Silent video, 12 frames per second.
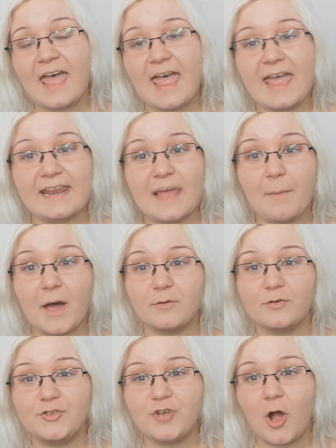And
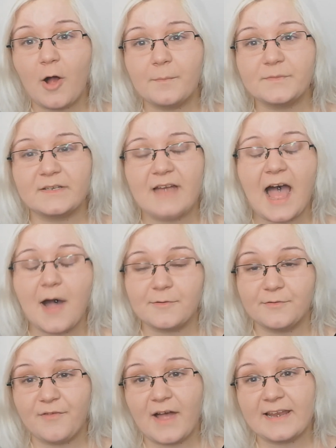about jobs and how
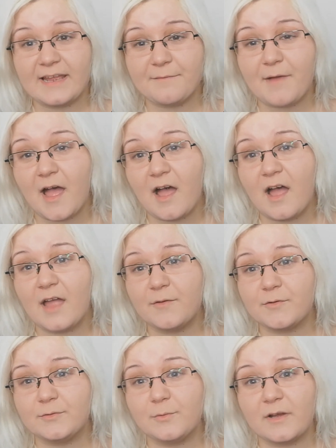to find them, I
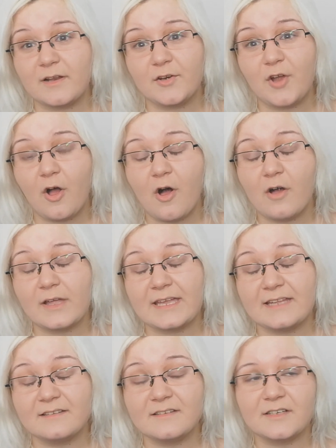would want to
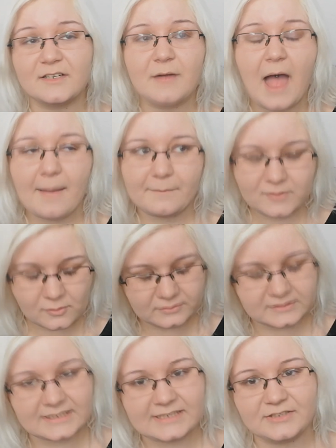talk in an
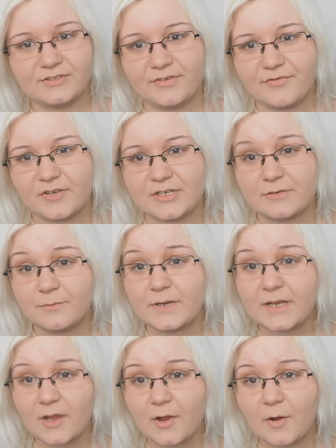absolutely different
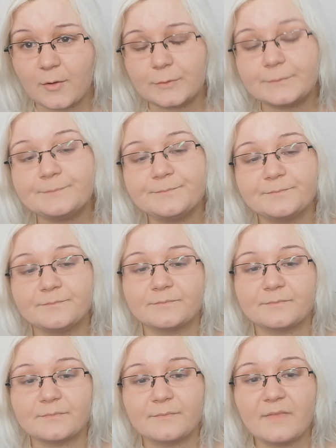video.
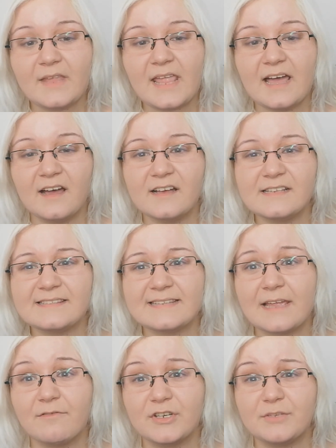
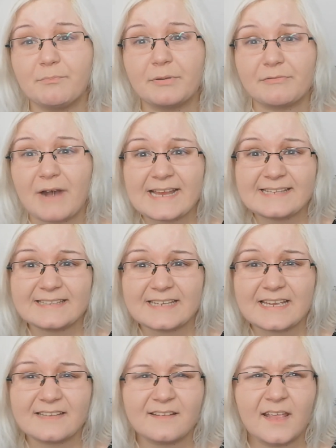Same with
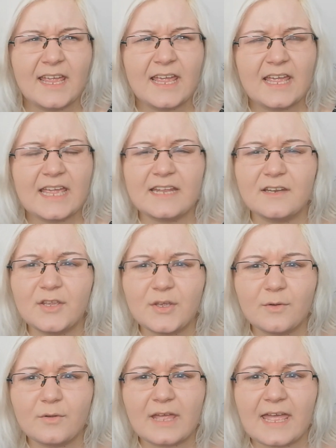prices in
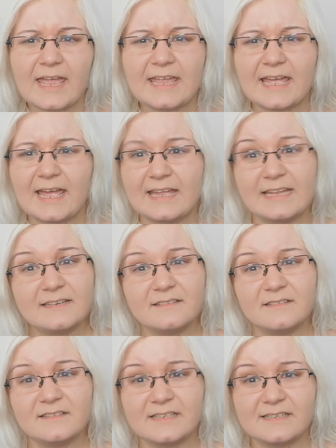the UK
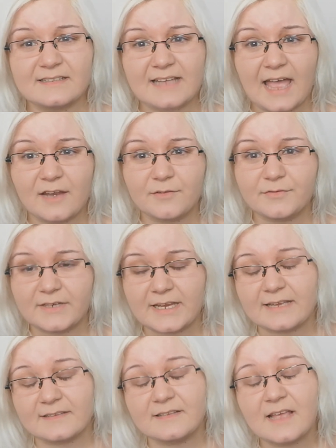and this kind of
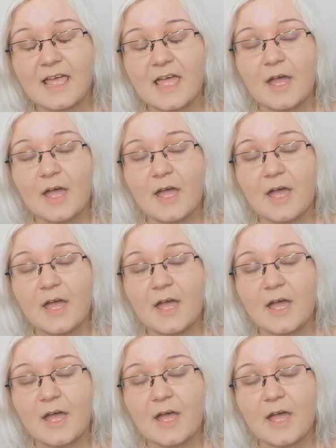things,